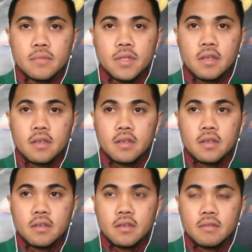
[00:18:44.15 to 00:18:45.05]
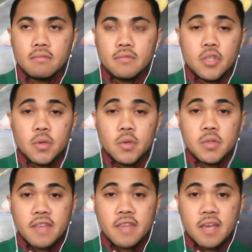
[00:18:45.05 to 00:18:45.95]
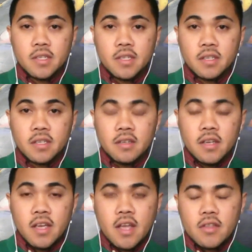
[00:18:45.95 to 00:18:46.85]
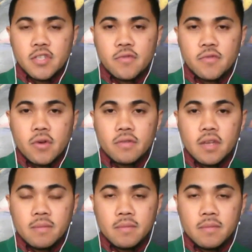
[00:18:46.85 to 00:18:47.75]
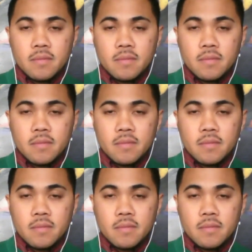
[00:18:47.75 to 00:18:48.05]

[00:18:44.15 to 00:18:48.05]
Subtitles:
the Jones family and there's 4 of them,